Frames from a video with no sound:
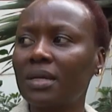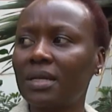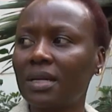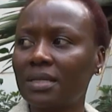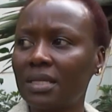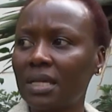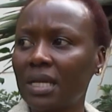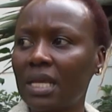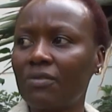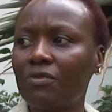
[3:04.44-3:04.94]

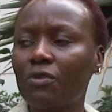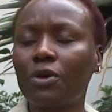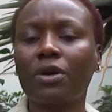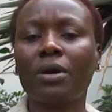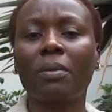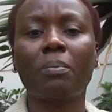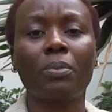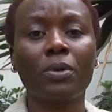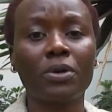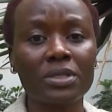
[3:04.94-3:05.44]
undertake if you're
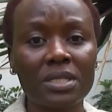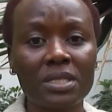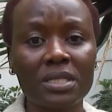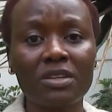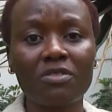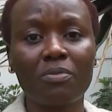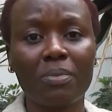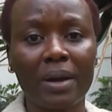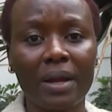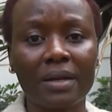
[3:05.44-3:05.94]
a
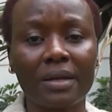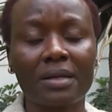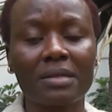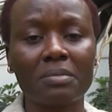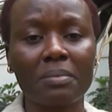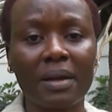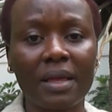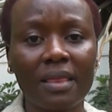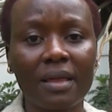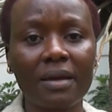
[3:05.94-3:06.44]
positive
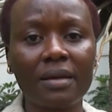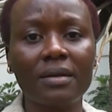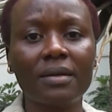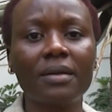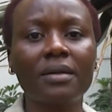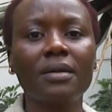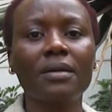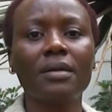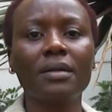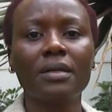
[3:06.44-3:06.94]
pregnant mother.
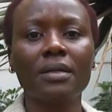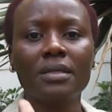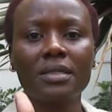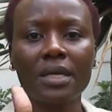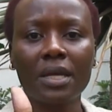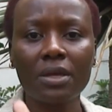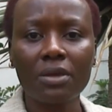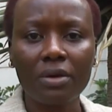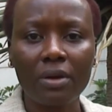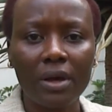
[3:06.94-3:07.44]

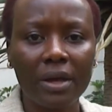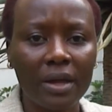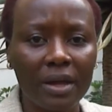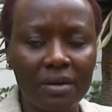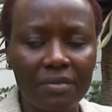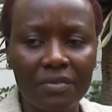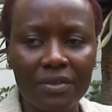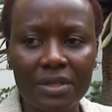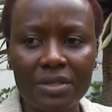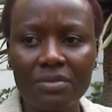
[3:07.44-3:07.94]
Take your
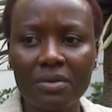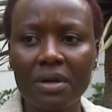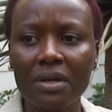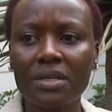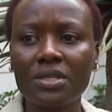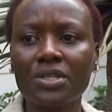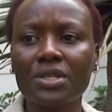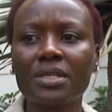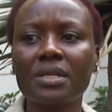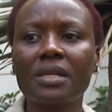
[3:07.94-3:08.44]
ARVs
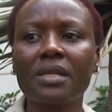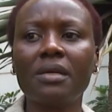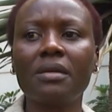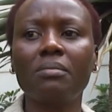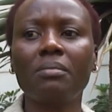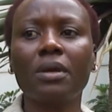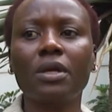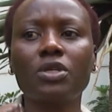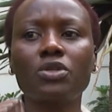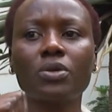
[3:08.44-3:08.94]
religiously.
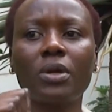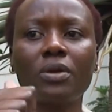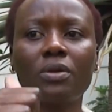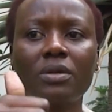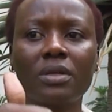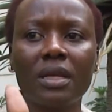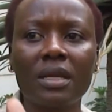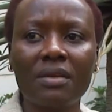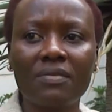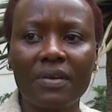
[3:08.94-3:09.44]
Make sure
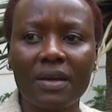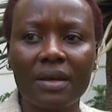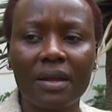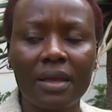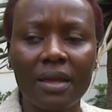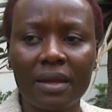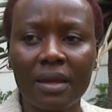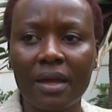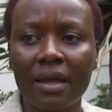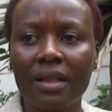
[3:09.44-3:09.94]
you deliver
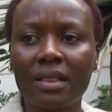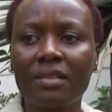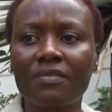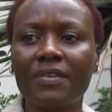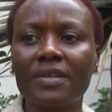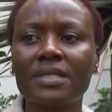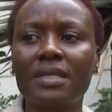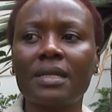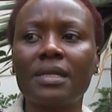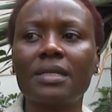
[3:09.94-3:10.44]
in a health
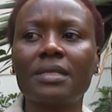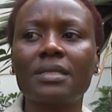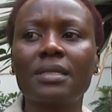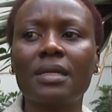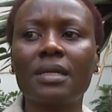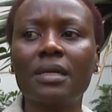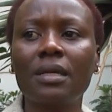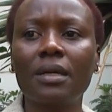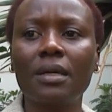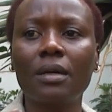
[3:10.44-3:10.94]

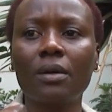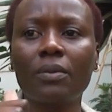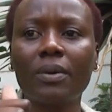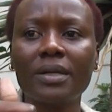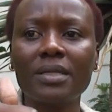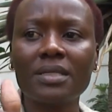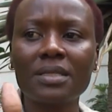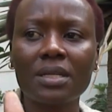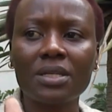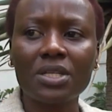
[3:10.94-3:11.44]
facility.
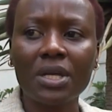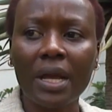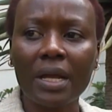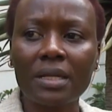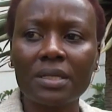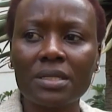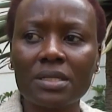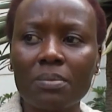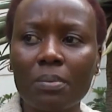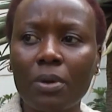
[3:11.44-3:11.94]
Once the
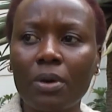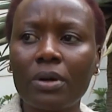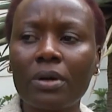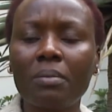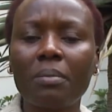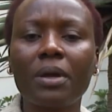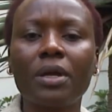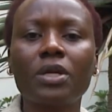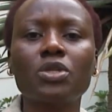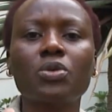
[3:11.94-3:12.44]
child is
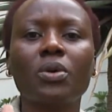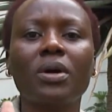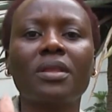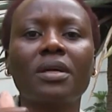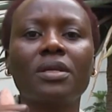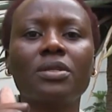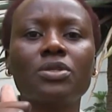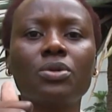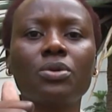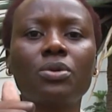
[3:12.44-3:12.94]
born, make sure
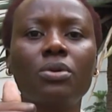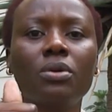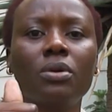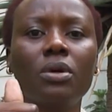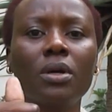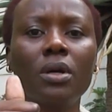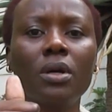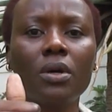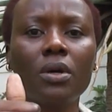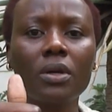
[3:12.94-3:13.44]
that you
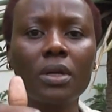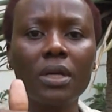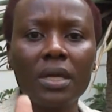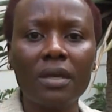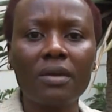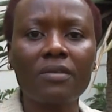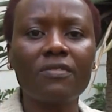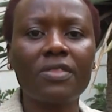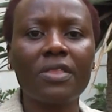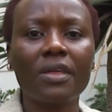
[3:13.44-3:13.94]

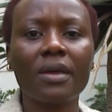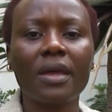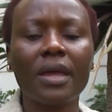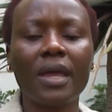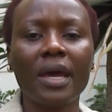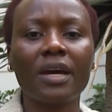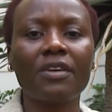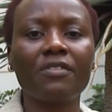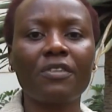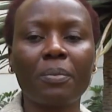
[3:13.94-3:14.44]
give
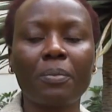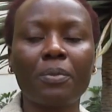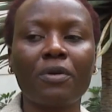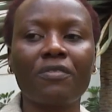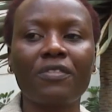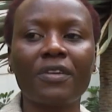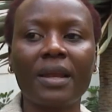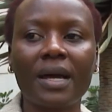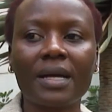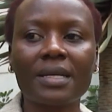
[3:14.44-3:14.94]
the ARV
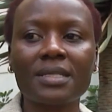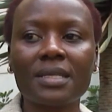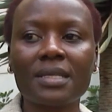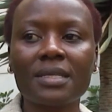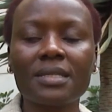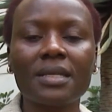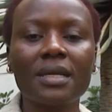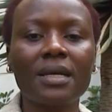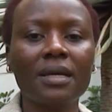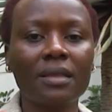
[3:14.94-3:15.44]

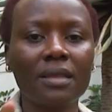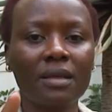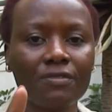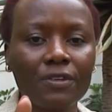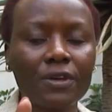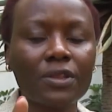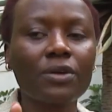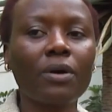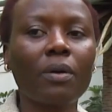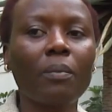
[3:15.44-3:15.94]
prophylaxis. The
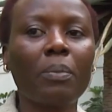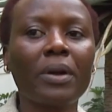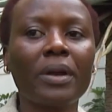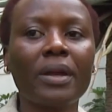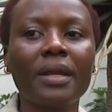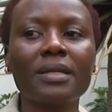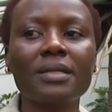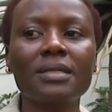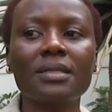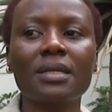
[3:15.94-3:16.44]
fourth
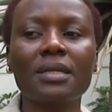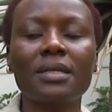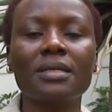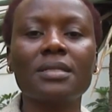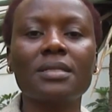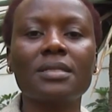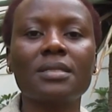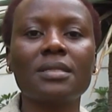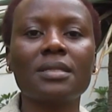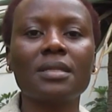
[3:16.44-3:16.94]
component
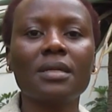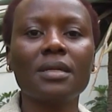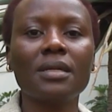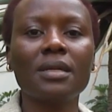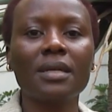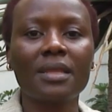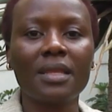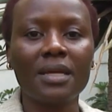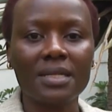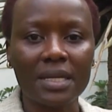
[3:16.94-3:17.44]
is
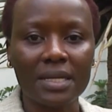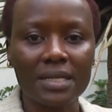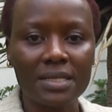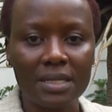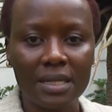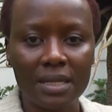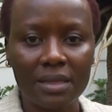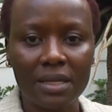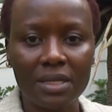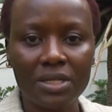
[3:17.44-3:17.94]
the
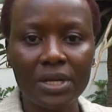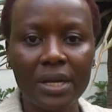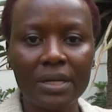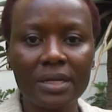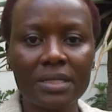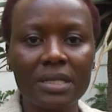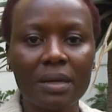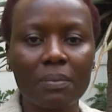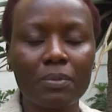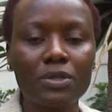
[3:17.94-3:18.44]
testing. The
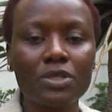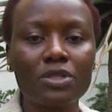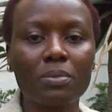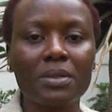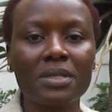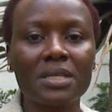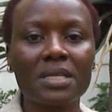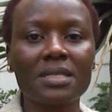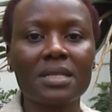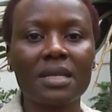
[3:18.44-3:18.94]
child is supposed to
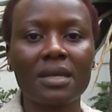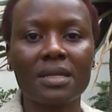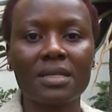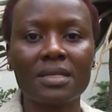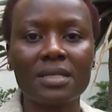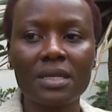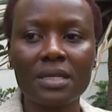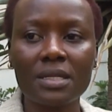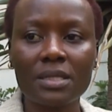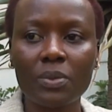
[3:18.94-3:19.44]
be tested at
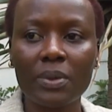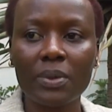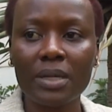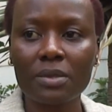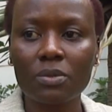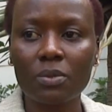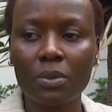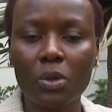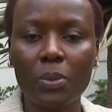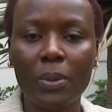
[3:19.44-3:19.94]
6
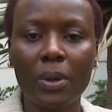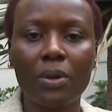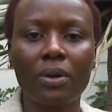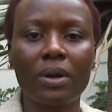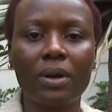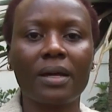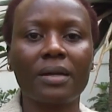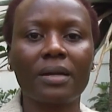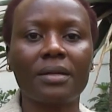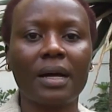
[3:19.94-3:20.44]
weeks, what we
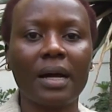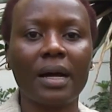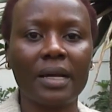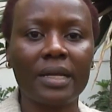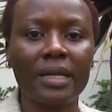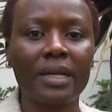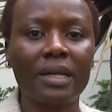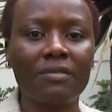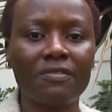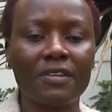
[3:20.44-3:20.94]
call an
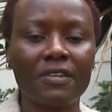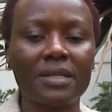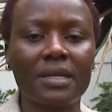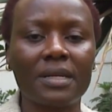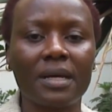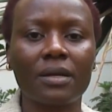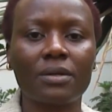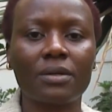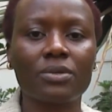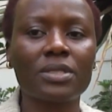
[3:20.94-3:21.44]
early infant
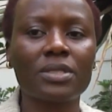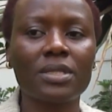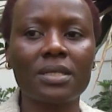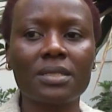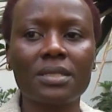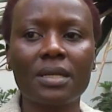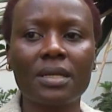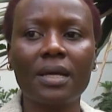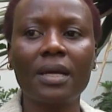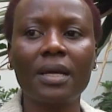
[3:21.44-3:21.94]

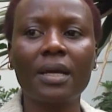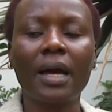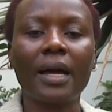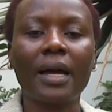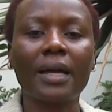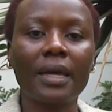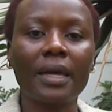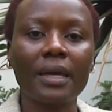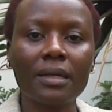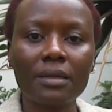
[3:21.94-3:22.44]
diagnosis.
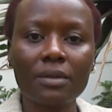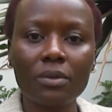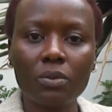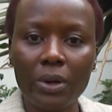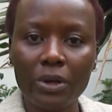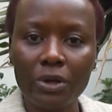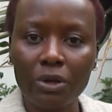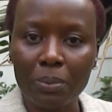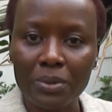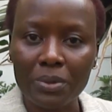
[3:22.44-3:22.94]
Again,
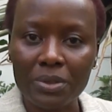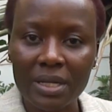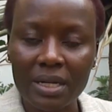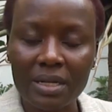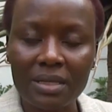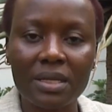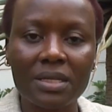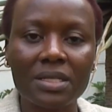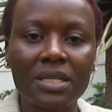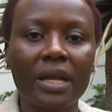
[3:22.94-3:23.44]
when you
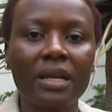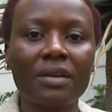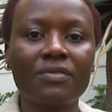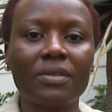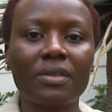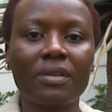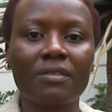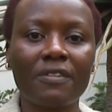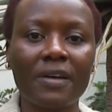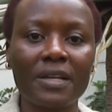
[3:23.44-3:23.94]
present the child
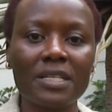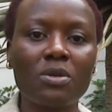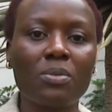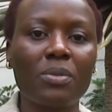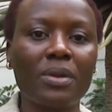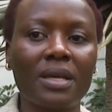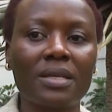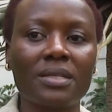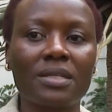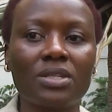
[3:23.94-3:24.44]
for the first
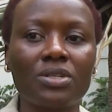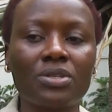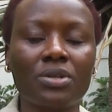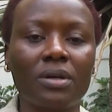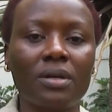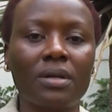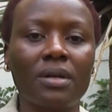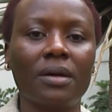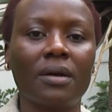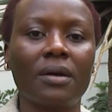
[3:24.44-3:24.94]

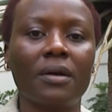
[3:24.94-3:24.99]
immunization